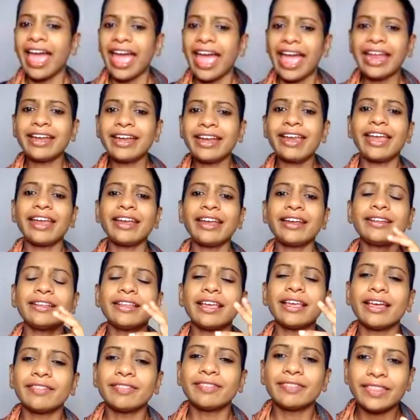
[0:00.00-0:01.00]
and
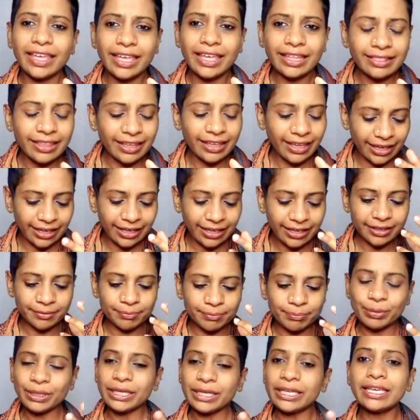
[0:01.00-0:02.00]
they think
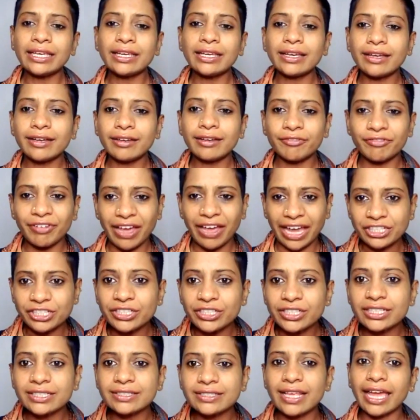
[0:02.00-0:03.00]
being a fashion
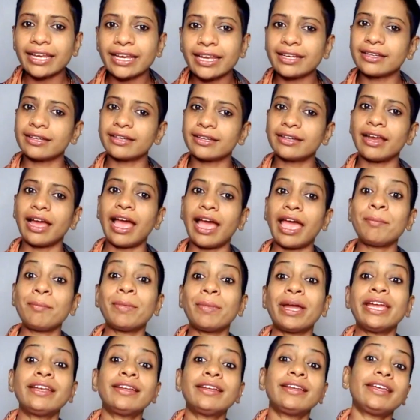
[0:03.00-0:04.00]
designer, I
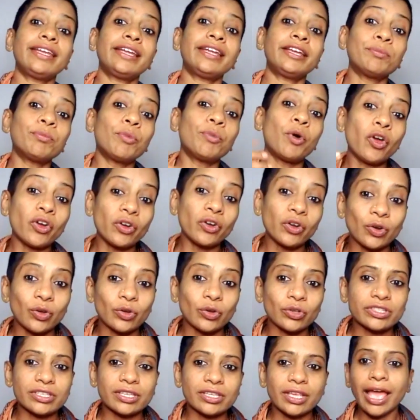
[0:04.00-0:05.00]
might need more
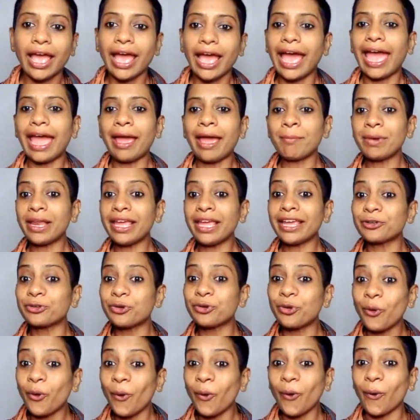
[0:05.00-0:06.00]
clothes. I'm like,
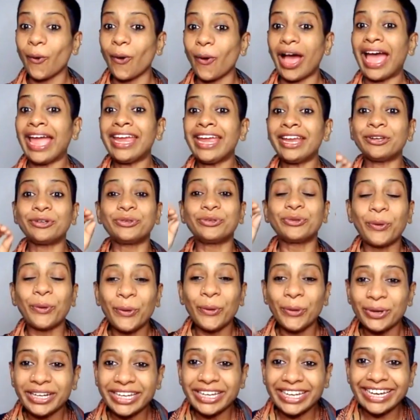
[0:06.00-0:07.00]
no, I
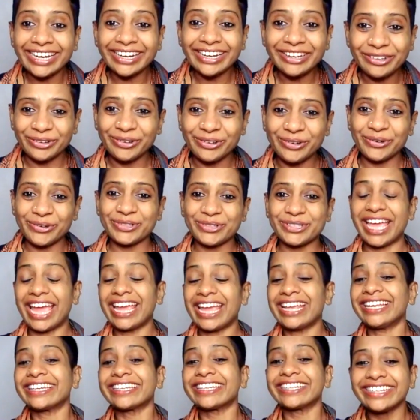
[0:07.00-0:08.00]
don't need clothes.
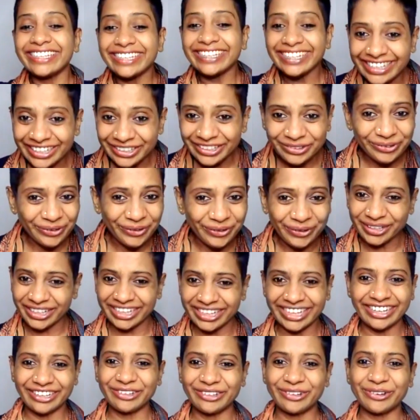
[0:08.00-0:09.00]
I really don't
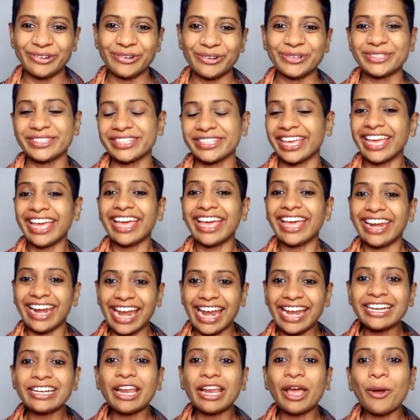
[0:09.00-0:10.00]
need clothes.
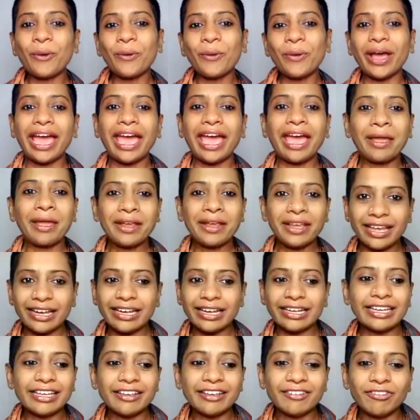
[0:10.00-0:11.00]
Right now, I
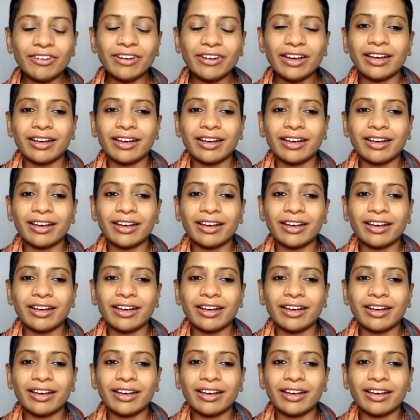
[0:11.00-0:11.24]
live